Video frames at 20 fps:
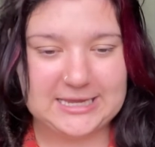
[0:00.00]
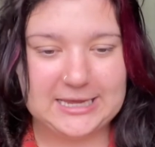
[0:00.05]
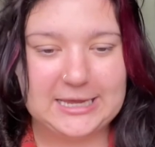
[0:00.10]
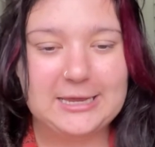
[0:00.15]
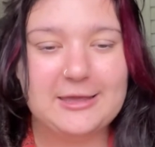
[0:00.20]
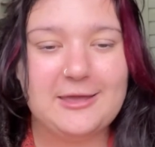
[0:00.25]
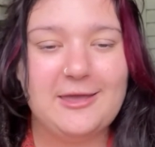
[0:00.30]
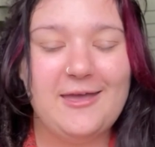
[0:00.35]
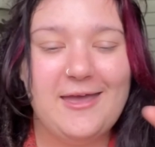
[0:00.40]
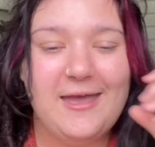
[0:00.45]

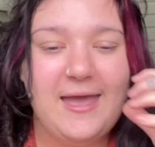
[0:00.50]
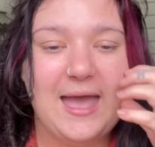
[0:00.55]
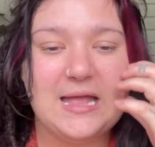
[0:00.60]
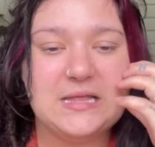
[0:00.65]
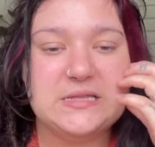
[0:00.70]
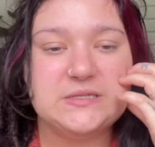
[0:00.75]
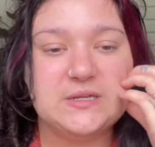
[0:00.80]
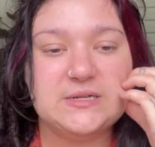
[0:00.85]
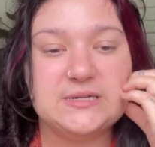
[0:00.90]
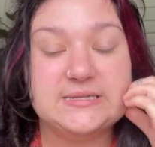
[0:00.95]
tick
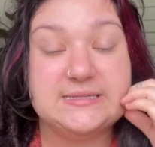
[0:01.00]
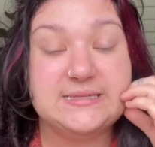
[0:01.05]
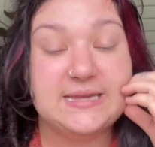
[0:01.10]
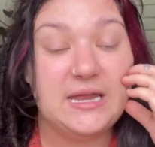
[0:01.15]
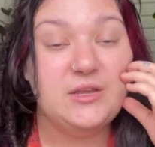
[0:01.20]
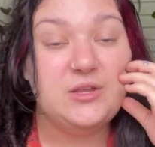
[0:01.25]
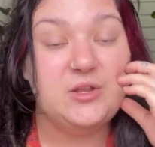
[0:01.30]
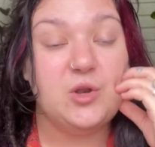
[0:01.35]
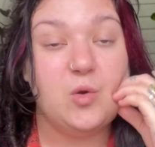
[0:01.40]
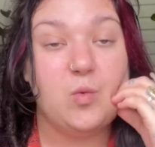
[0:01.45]
and sort of
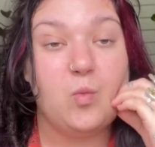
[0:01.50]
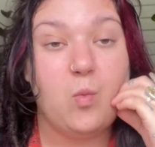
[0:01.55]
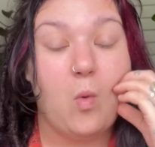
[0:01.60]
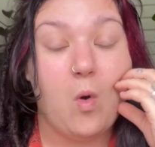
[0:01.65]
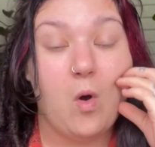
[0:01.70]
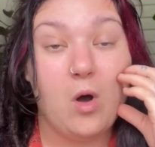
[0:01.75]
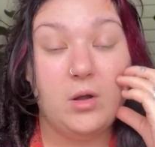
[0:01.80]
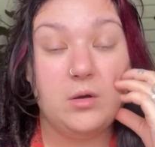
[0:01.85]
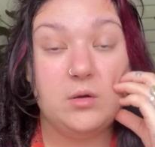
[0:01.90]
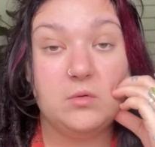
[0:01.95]
said, you know,
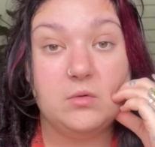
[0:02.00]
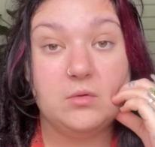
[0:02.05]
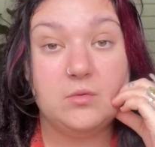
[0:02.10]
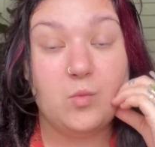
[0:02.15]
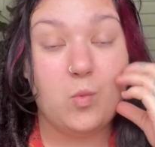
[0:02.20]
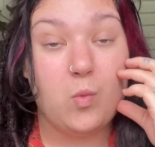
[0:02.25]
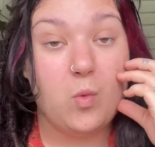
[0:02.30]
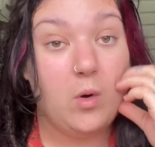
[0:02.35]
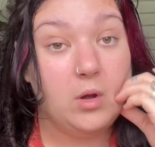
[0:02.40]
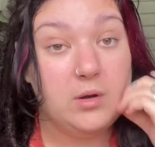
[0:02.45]
what
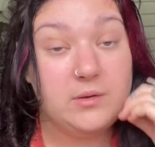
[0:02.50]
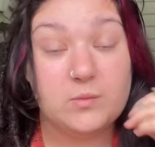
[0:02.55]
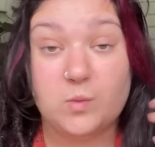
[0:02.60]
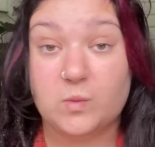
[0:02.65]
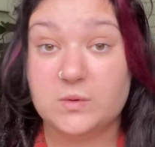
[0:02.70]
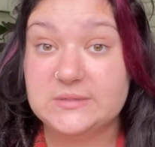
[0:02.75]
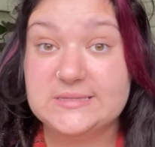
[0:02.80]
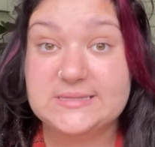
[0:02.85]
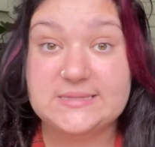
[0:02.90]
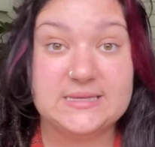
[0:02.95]

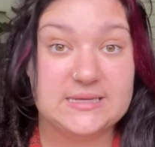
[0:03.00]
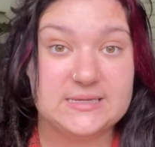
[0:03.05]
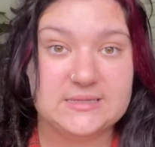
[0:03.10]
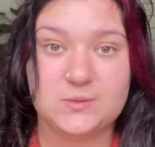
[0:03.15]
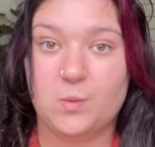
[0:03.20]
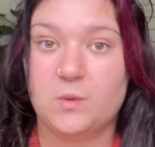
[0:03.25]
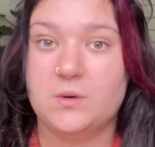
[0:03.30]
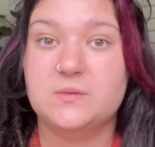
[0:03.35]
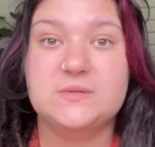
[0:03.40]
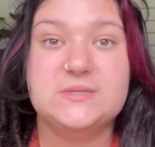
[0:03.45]
was this?
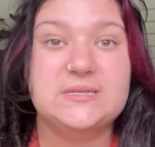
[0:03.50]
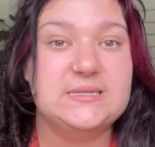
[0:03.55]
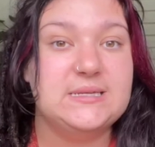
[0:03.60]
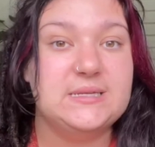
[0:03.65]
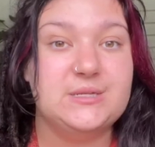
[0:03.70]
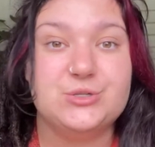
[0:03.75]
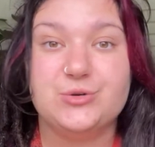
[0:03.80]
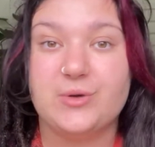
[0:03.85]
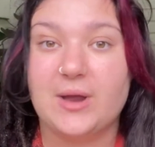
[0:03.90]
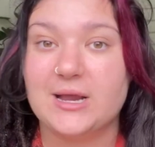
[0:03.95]
What was this
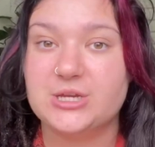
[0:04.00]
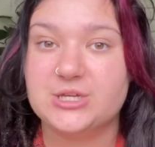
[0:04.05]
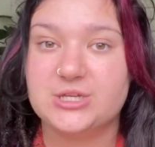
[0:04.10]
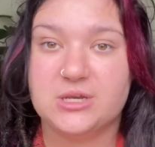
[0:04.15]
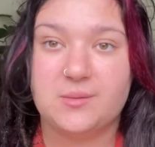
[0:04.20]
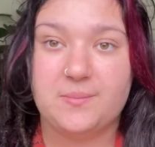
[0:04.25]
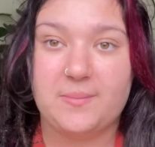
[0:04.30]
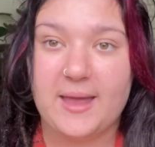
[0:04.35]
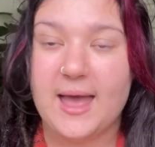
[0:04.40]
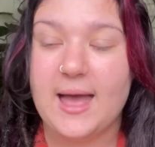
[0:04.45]

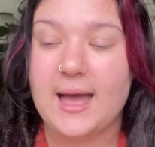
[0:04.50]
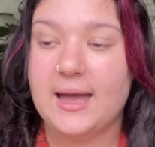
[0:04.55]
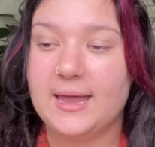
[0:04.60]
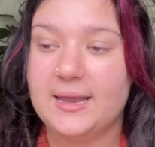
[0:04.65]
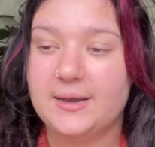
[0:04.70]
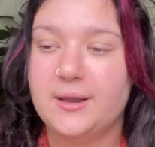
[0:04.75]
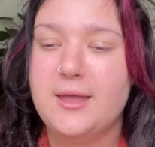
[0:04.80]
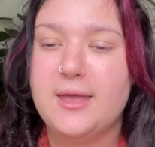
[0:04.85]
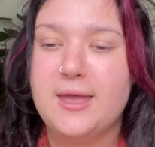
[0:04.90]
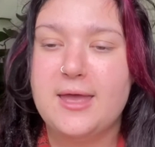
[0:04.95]
interaction about?
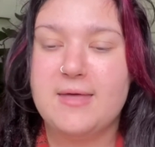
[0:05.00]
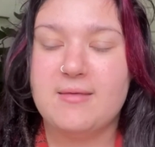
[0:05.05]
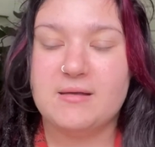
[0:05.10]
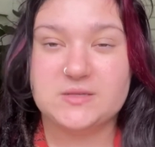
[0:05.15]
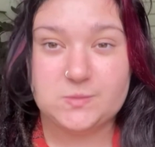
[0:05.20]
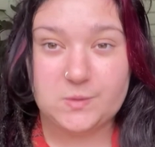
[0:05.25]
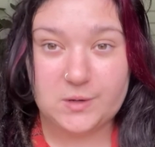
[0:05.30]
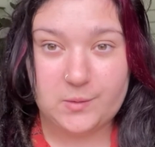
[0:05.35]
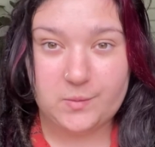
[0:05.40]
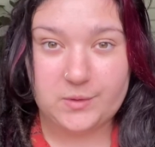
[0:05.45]
And
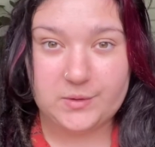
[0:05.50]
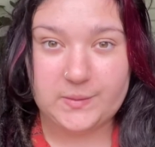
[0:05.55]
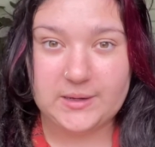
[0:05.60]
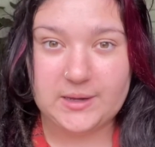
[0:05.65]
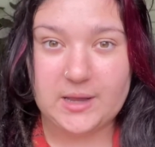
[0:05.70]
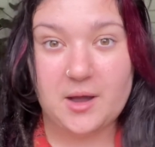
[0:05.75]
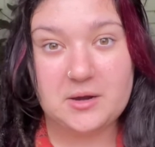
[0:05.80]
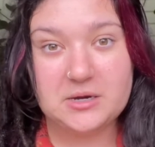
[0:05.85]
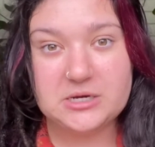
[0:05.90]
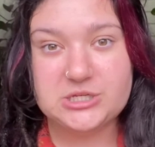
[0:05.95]
that's what I want to
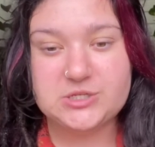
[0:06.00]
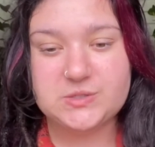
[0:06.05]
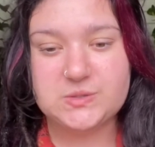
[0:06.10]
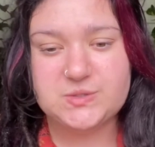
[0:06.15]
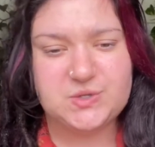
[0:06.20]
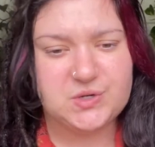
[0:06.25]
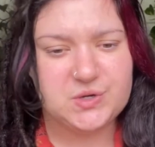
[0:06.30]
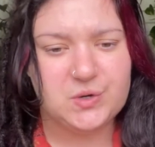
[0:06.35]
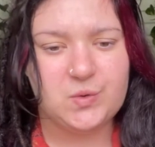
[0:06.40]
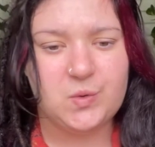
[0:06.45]
encourage you,
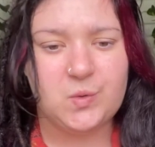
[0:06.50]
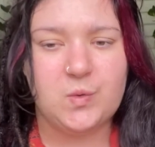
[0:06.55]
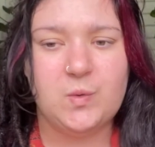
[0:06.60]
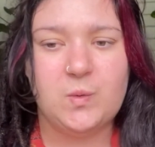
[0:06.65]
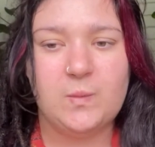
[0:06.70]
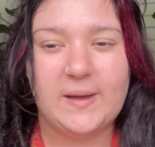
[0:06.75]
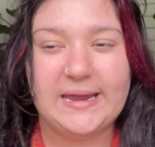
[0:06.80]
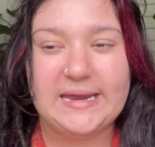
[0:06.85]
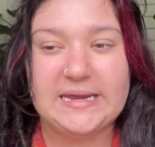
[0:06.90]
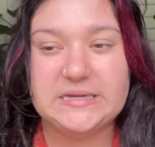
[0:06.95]
is you can
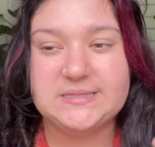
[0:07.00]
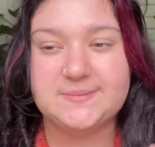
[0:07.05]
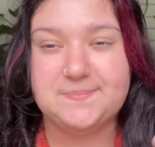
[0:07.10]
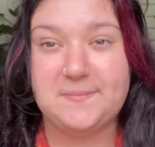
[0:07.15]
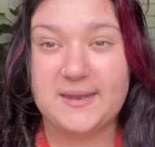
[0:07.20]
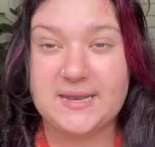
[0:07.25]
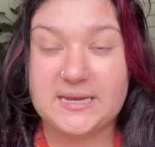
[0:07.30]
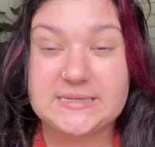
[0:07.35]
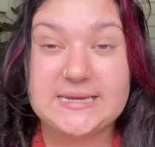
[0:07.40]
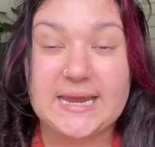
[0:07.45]
always
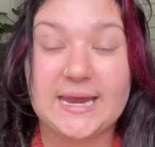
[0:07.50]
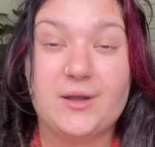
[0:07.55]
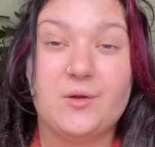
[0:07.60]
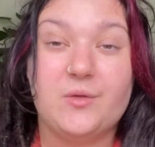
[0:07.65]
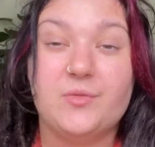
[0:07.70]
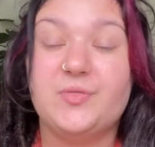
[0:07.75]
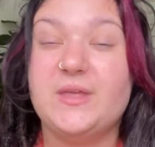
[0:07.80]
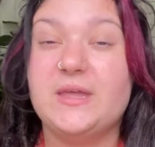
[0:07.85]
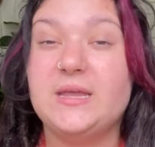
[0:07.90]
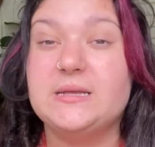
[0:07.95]
meditate
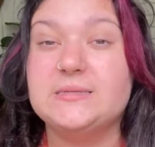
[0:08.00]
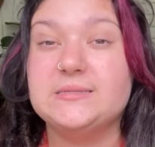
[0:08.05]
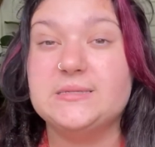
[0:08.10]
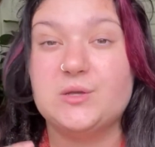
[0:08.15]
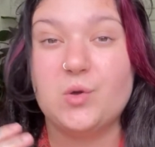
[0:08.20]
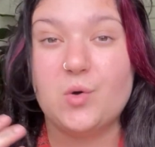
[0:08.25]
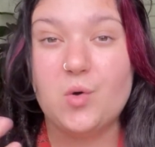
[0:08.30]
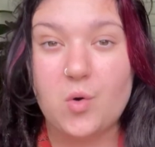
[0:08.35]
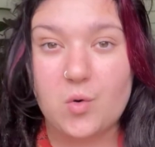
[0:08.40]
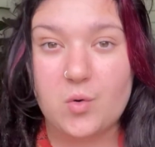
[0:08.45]
on things
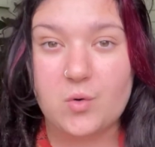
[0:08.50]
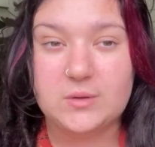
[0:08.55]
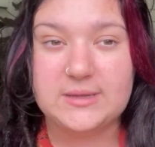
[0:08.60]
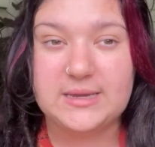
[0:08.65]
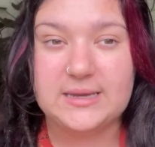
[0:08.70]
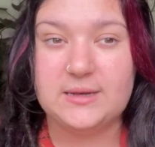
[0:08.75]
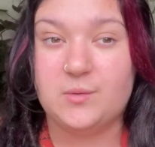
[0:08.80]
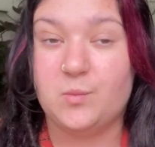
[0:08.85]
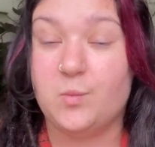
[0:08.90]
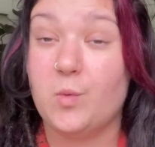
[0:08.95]
and call
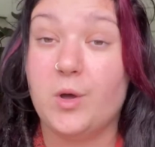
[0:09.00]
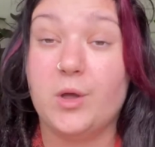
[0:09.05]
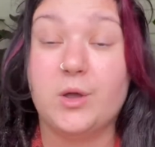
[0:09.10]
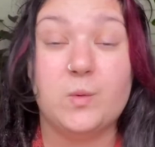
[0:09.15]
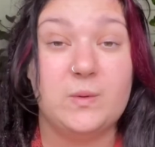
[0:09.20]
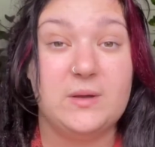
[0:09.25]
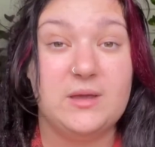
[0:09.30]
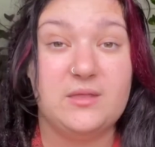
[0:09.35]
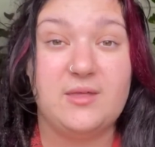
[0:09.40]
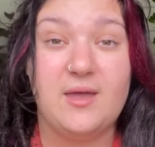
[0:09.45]
in and
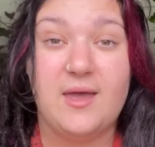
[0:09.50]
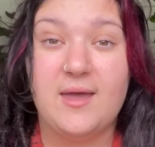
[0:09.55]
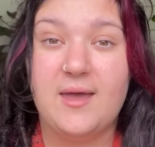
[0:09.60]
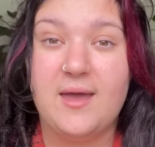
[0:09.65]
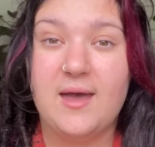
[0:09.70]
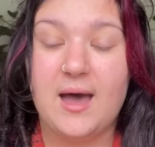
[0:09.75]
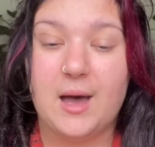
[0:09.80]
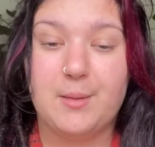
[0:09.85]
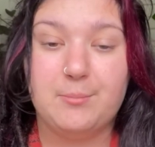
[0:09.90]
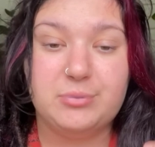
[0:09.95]
work with
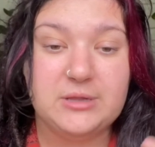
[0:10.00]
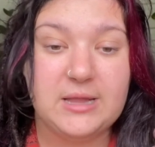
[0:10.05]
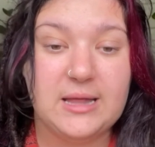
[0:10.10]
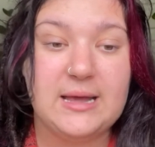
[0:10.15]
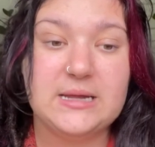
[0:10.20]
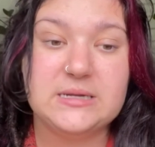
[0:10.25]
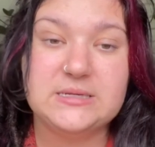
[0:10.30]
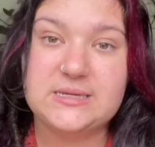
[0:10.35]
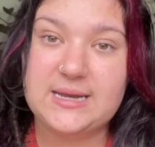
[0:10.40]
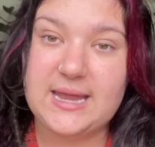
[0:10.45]

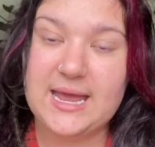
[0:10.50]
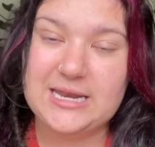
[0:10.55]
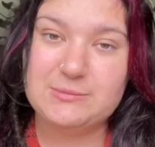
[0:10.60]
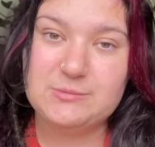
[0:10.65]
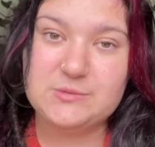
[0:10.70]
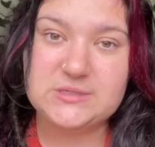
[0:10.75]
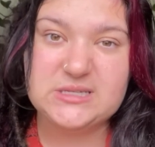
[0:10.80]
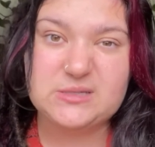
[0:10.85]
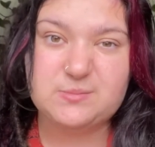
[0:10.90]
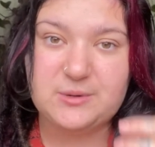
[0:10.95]
plant and
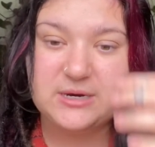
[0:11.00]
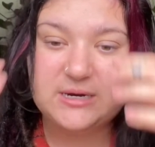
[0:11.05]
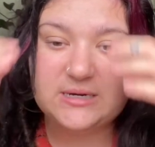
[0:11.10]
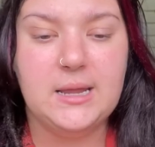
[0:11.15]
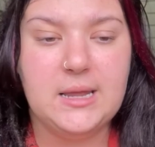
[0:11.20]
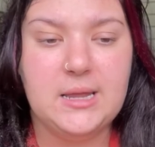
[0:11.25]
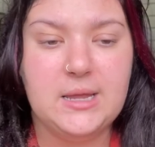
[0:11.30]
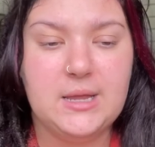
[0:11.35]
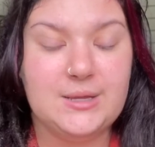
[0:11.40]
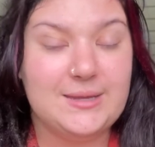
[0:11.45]
animal spirits.